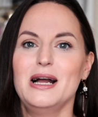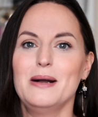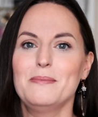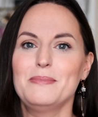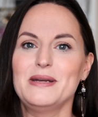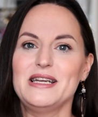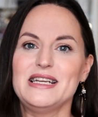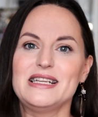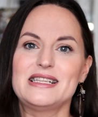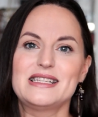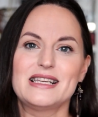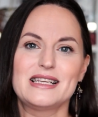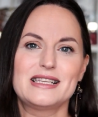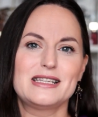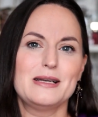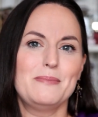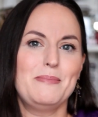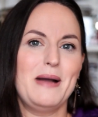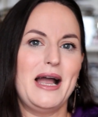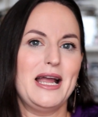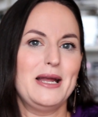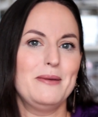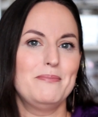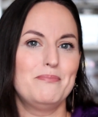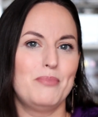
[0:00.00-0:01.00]
Peter to
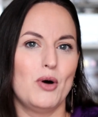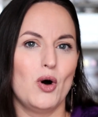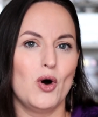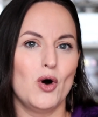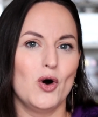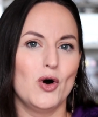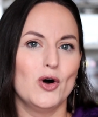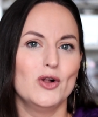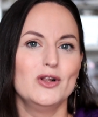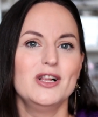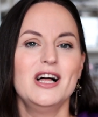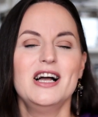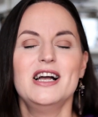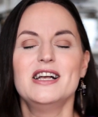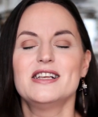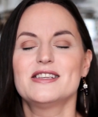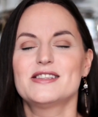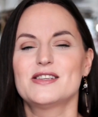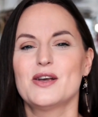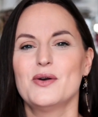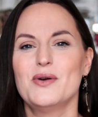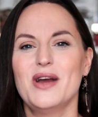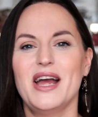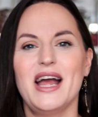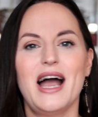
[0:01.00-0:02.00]
pay Paul.
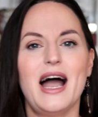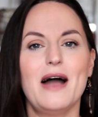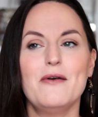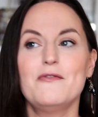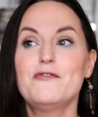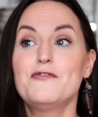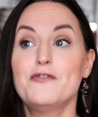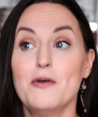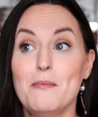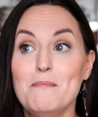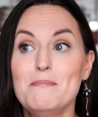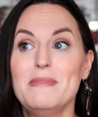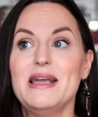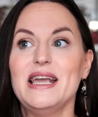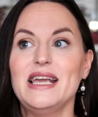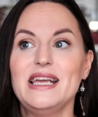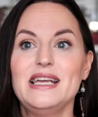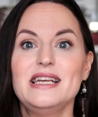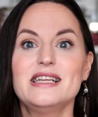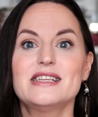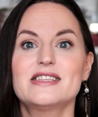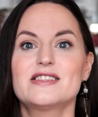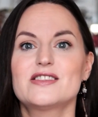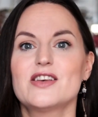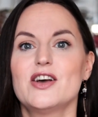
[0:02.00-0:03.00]
So for
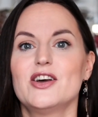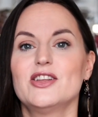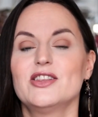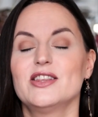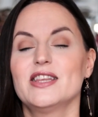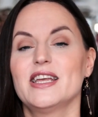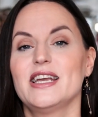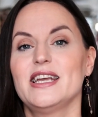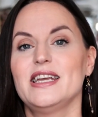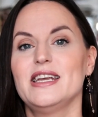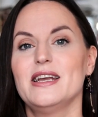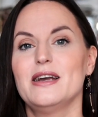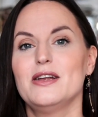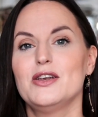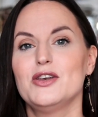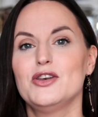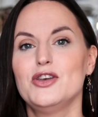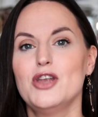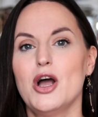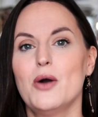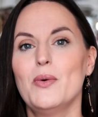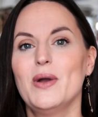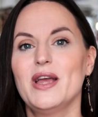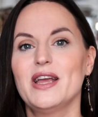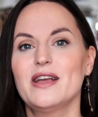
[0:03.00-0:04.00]
me, certainly
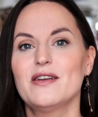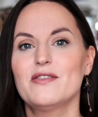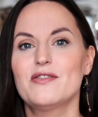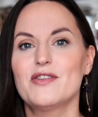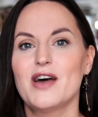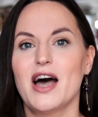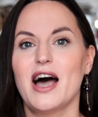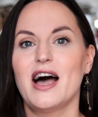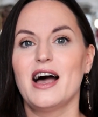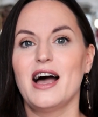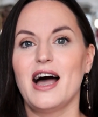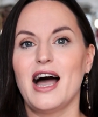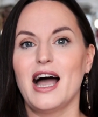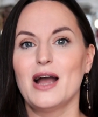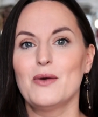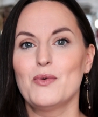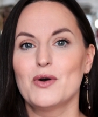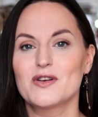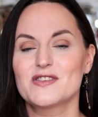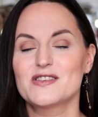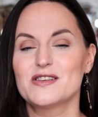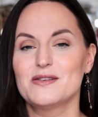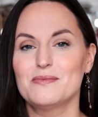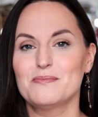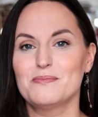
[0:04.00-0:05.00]
knowing that that
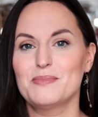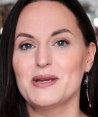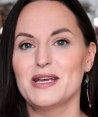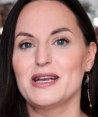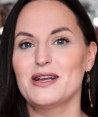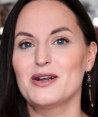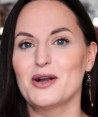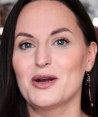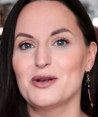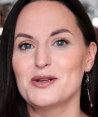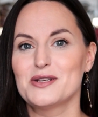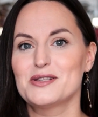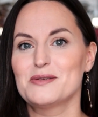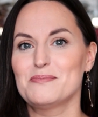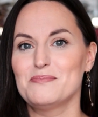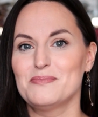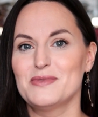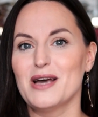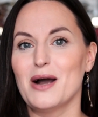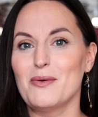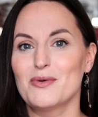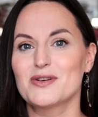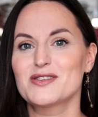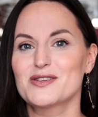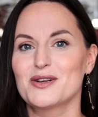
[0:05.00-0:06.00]
wasn't going
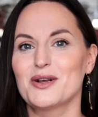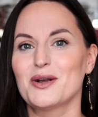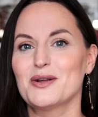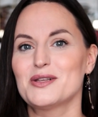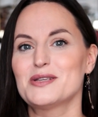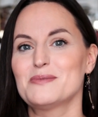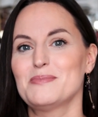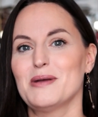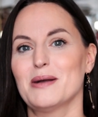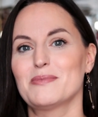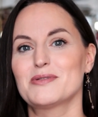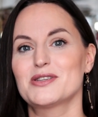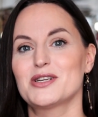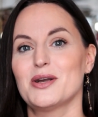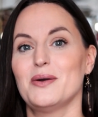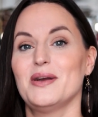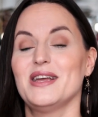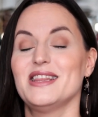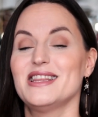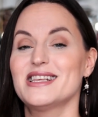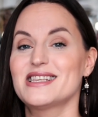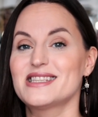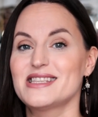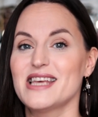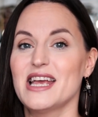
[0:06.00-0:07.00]
to be able to go
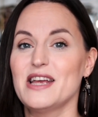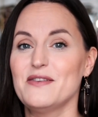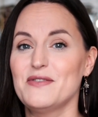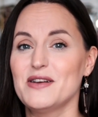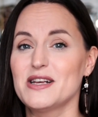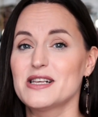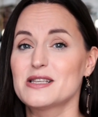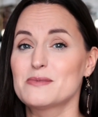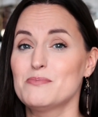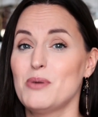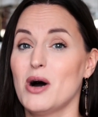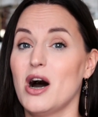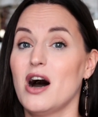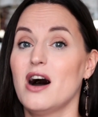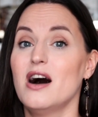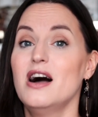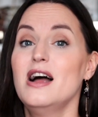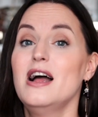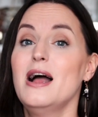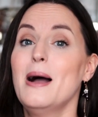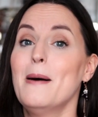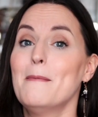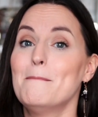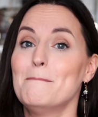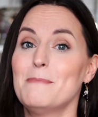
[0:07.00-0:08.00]
in the savings pot
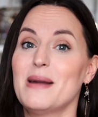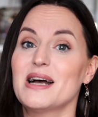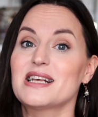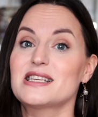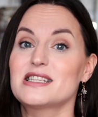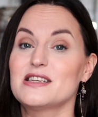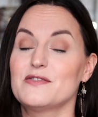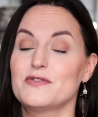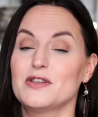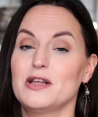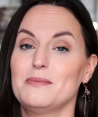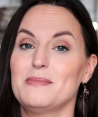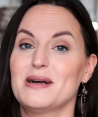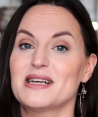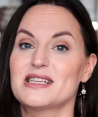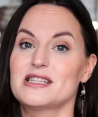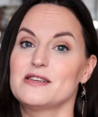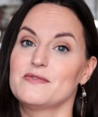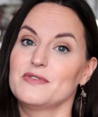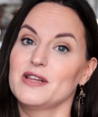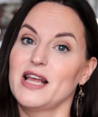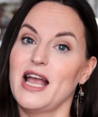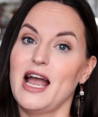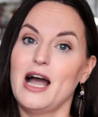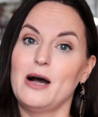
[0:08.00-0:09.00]
massively,
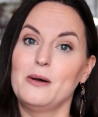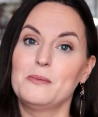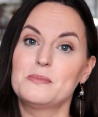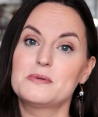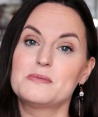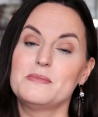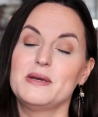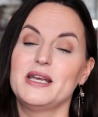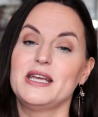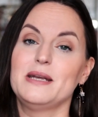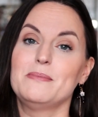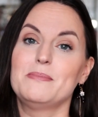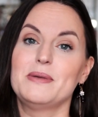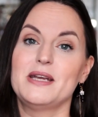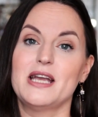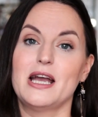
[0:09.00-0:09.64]
massively helped me be